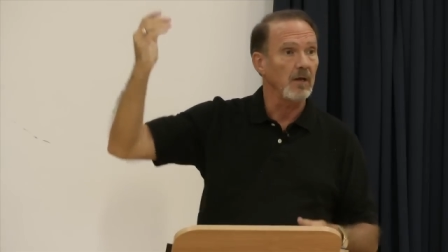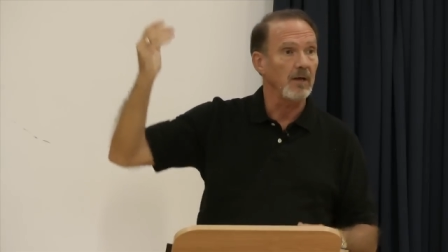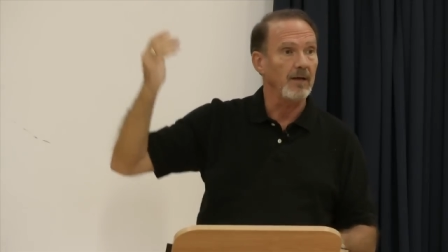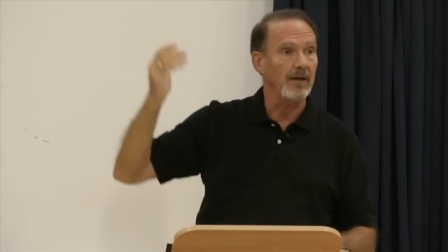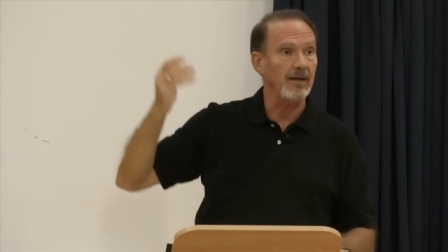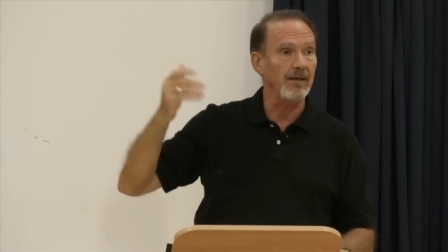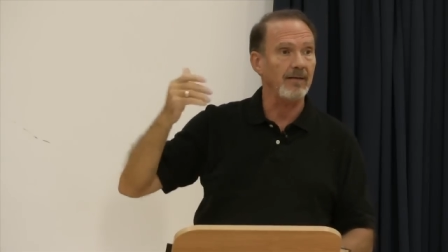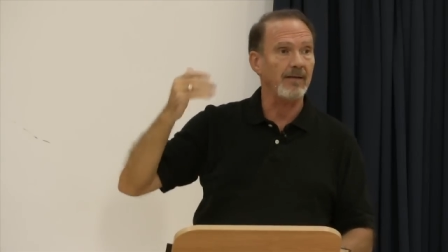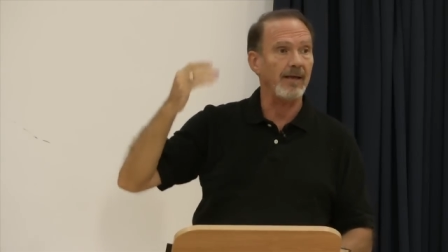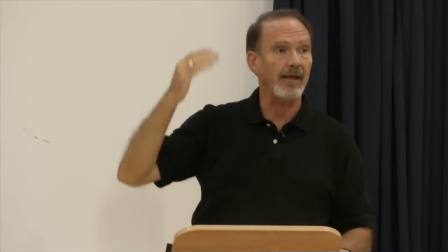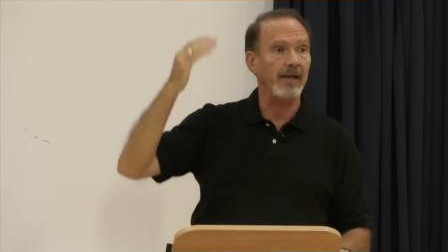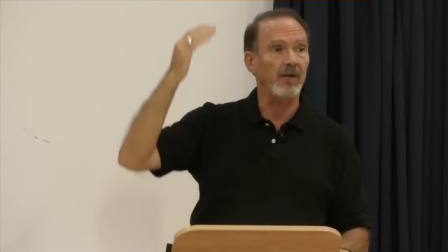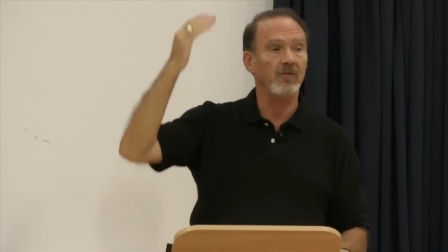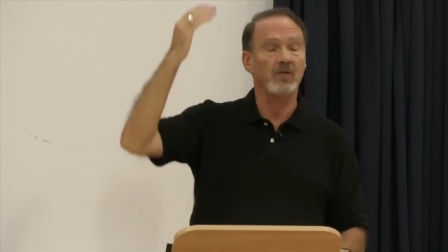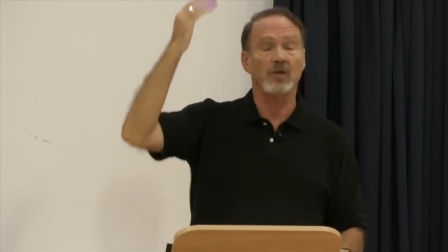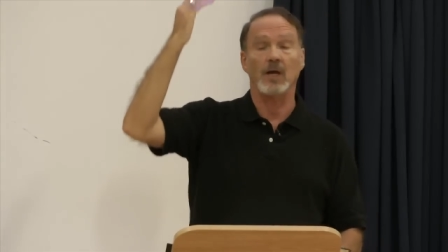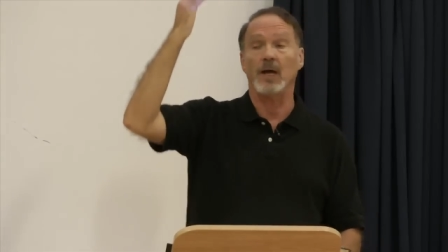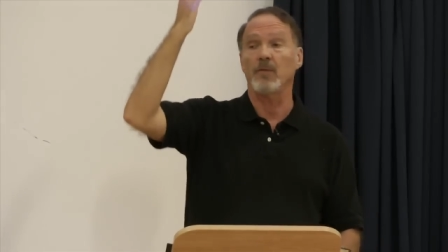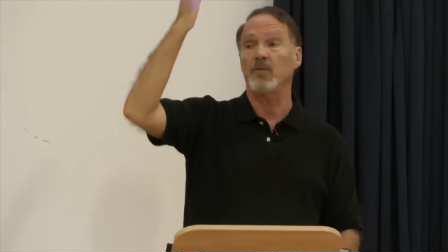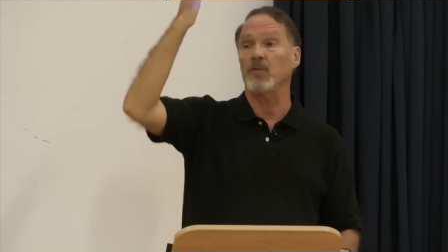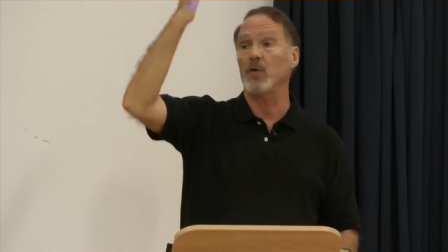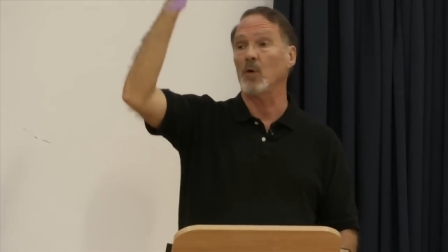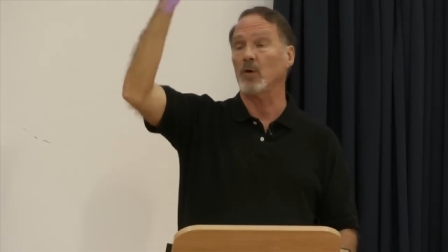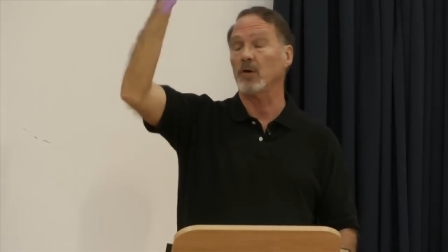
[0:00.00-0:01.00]
In any case,
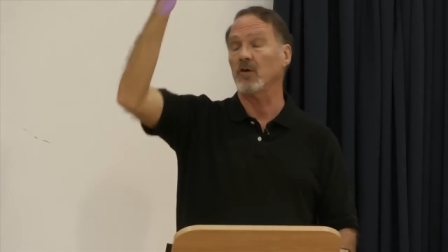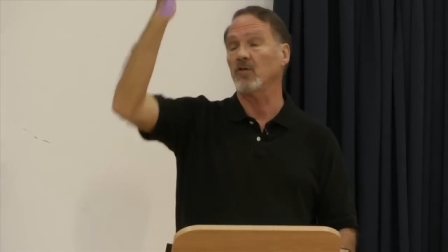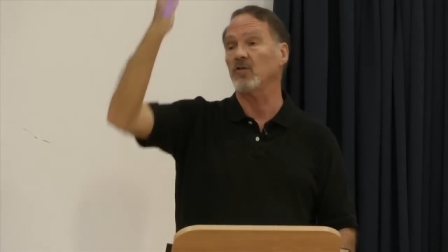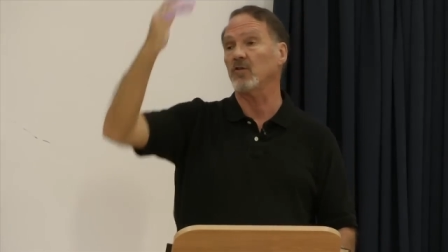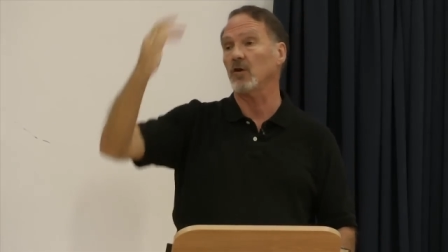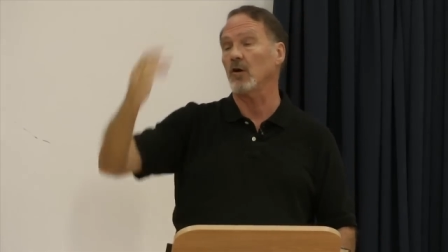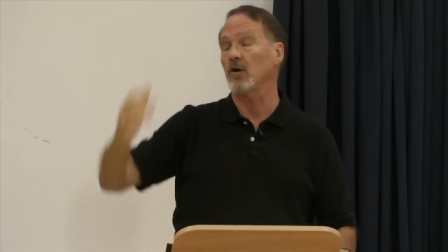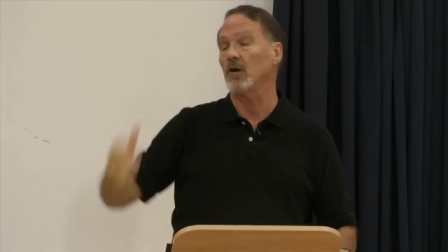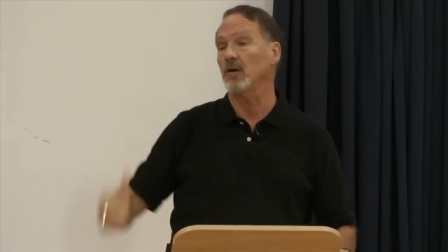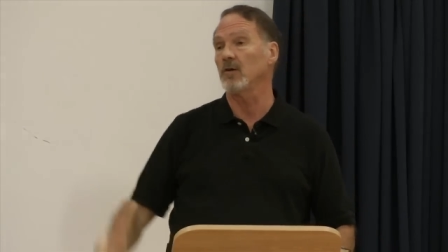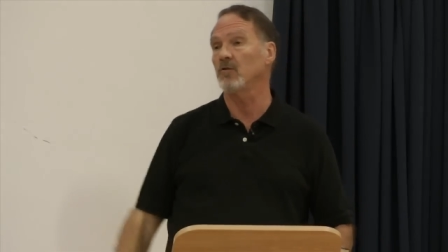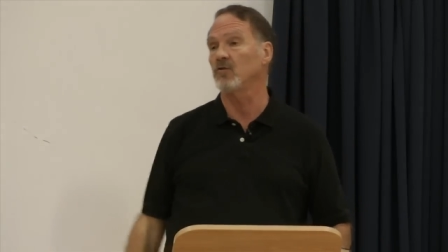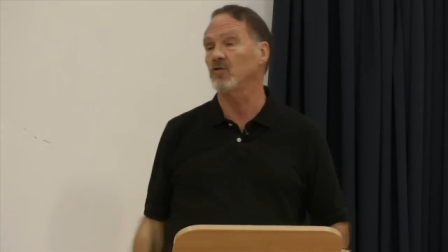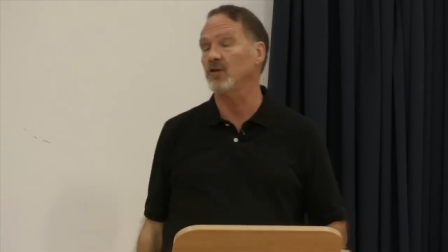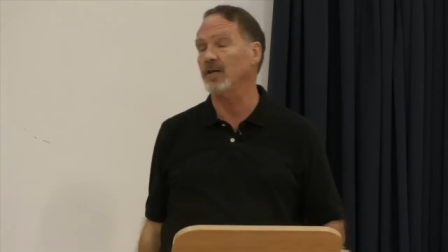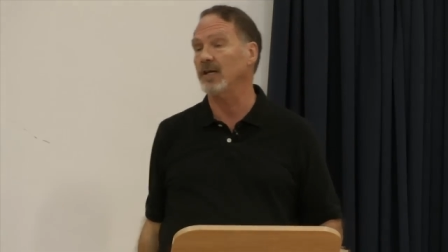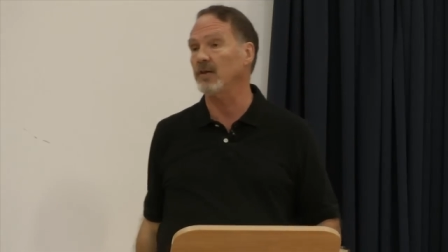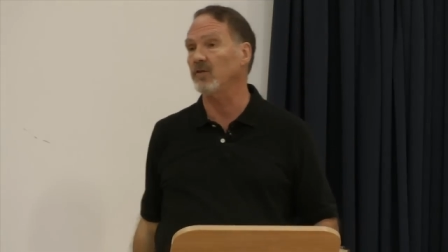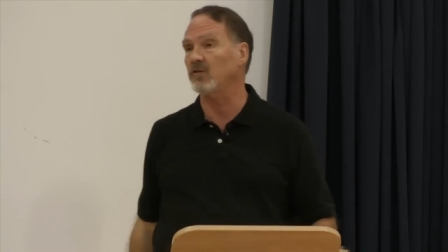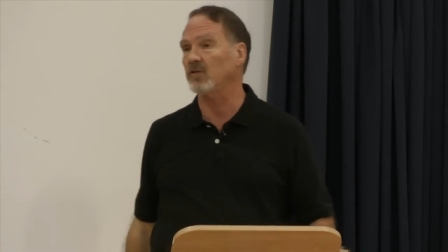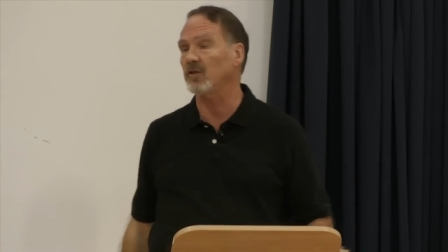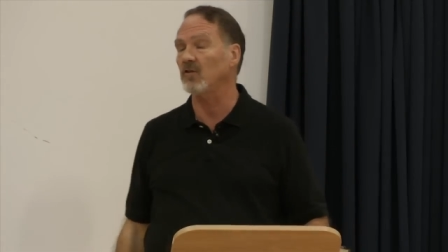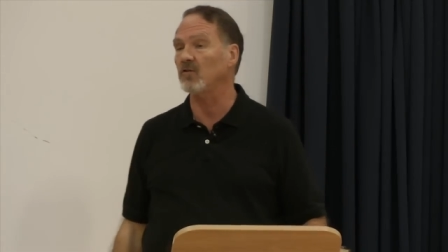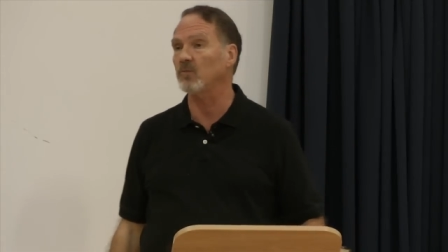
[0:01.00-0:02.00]
I focused on
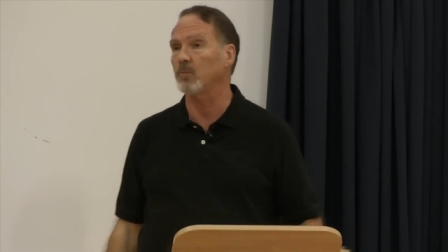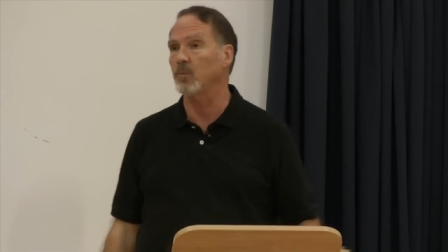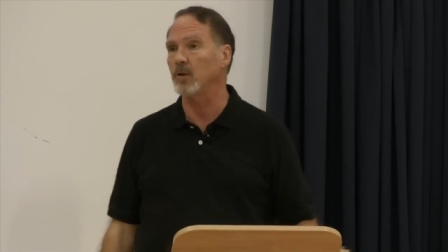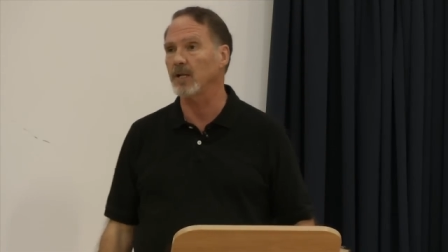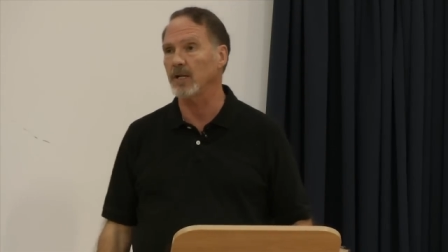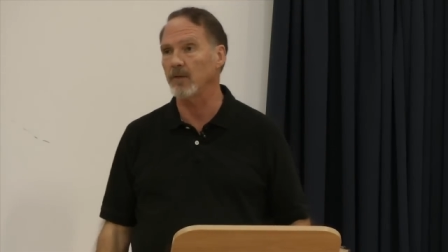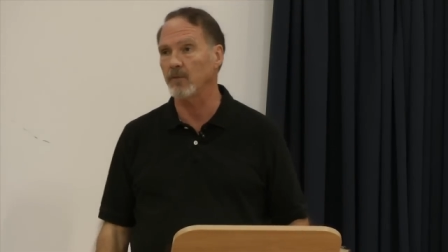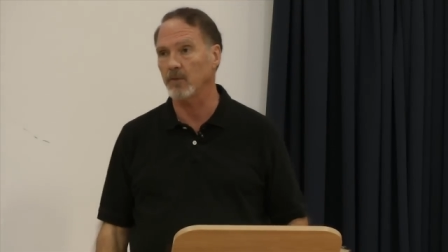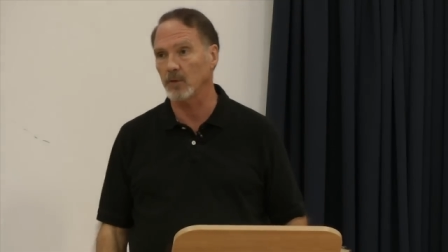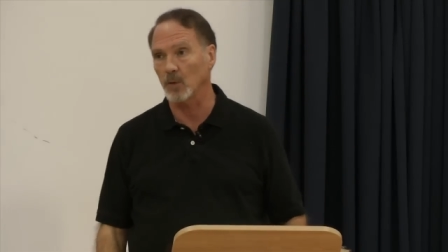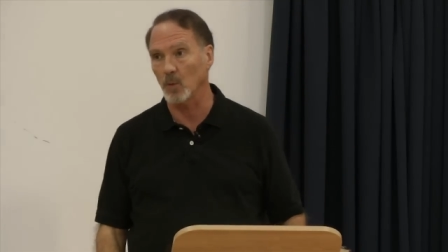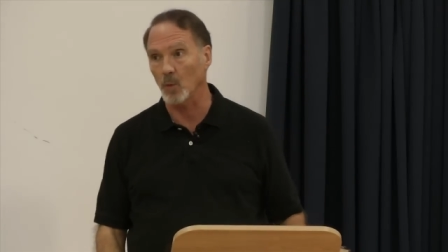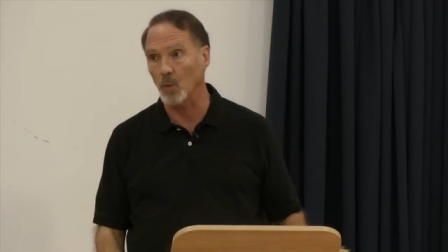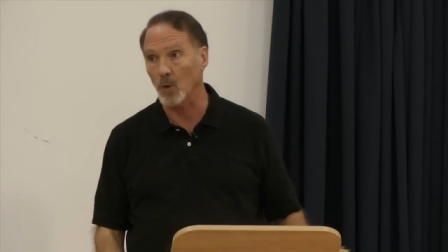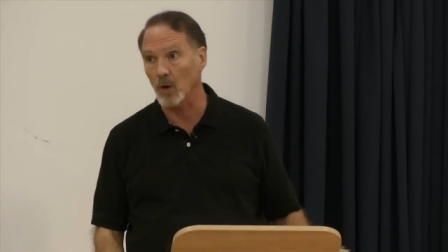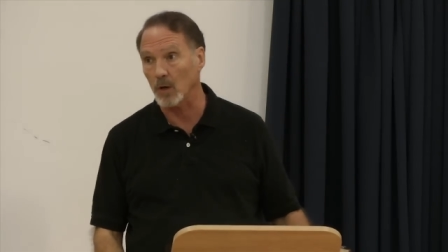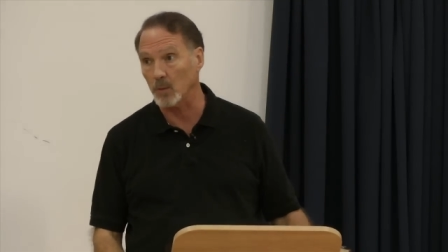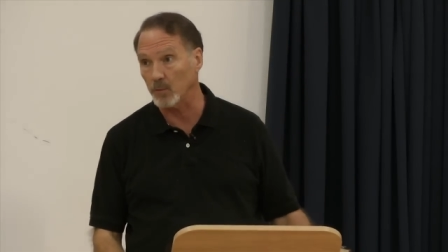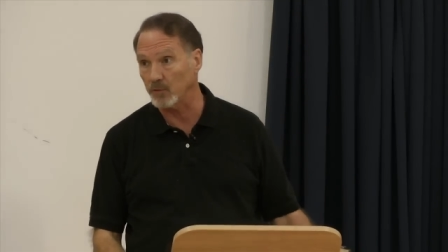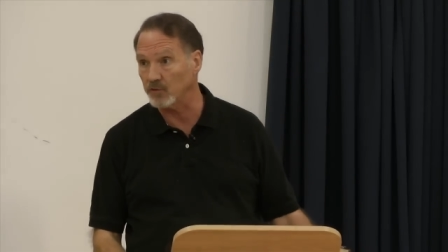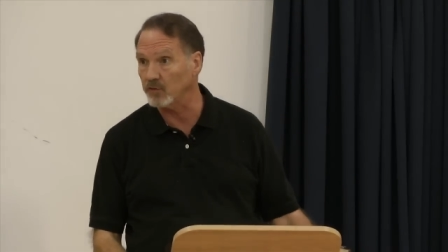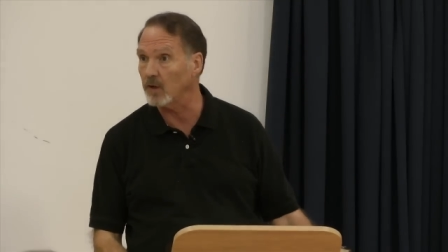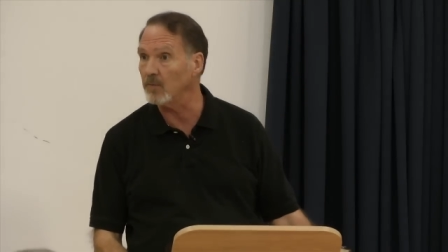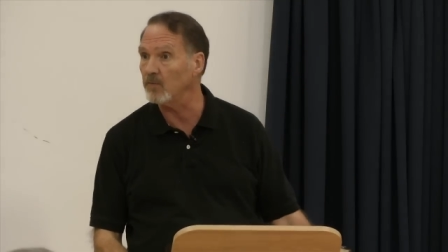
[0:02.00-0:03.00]
Jesus, believing the
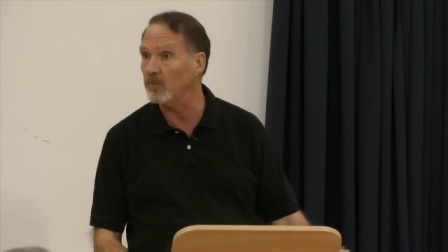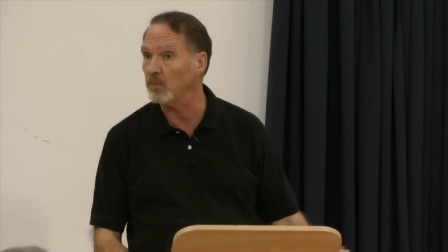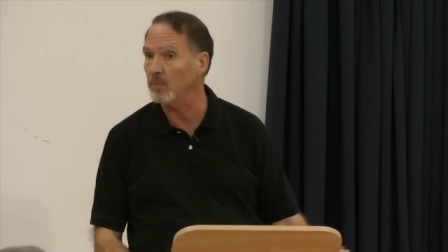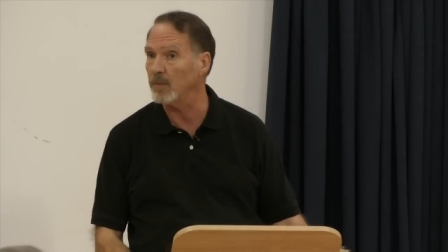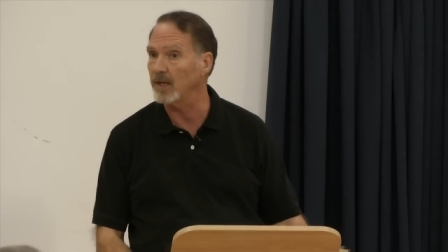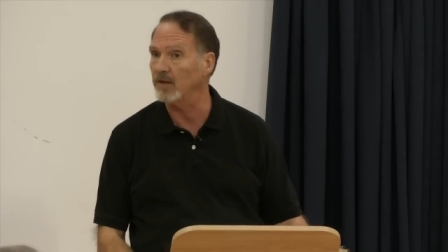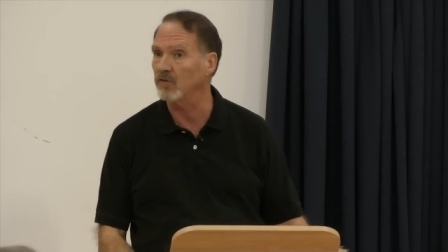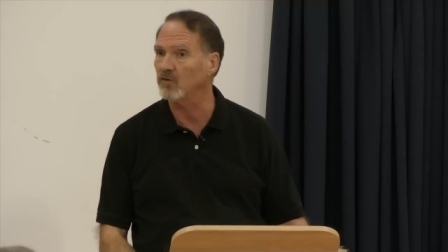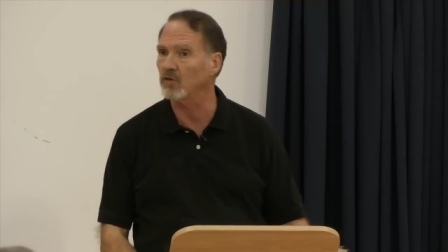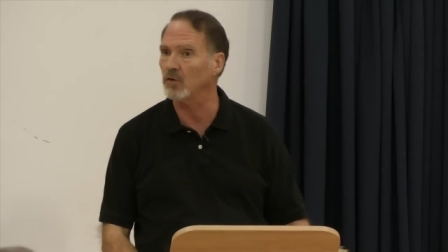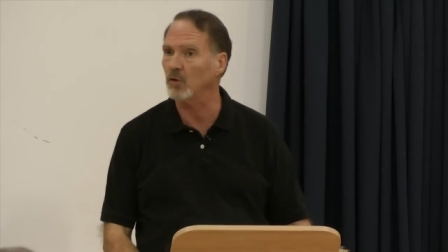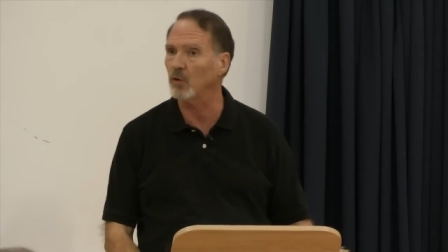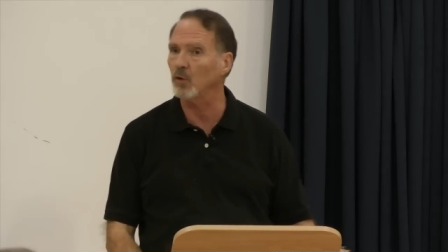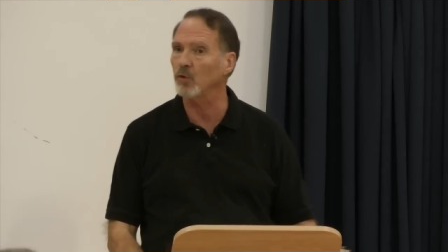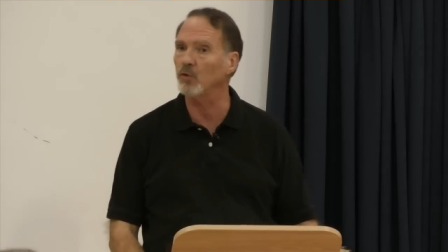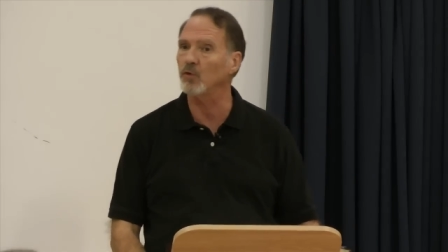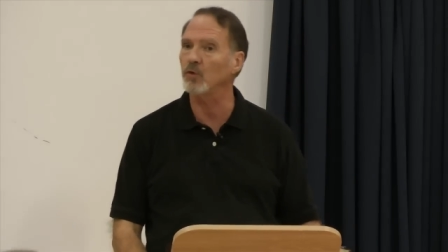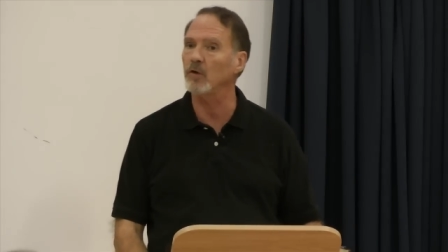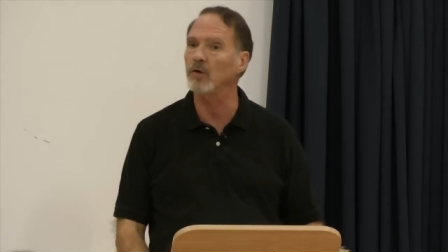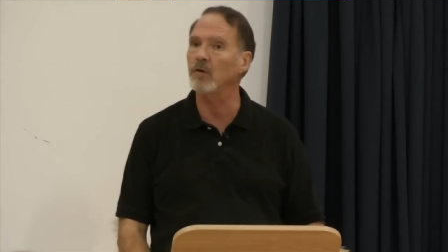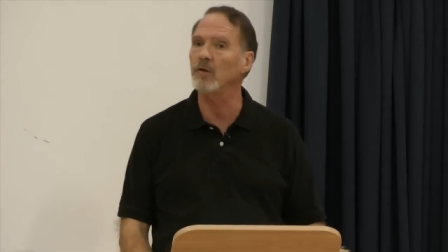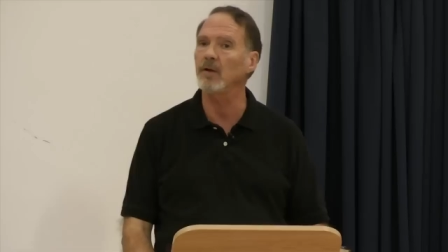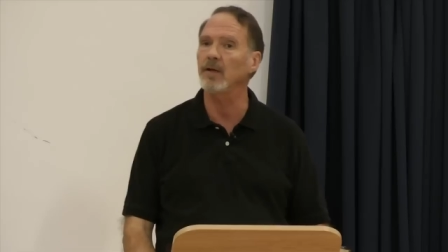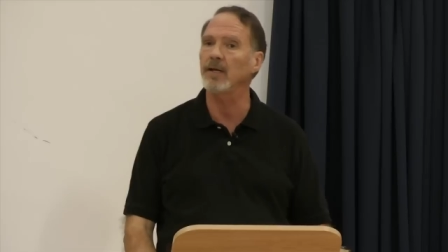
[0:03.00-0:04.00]
work was done for my
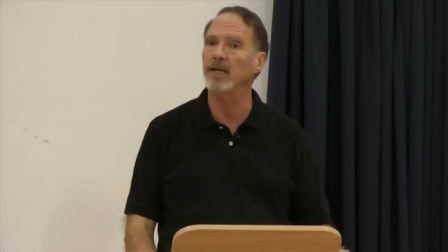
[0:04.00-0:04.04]
children,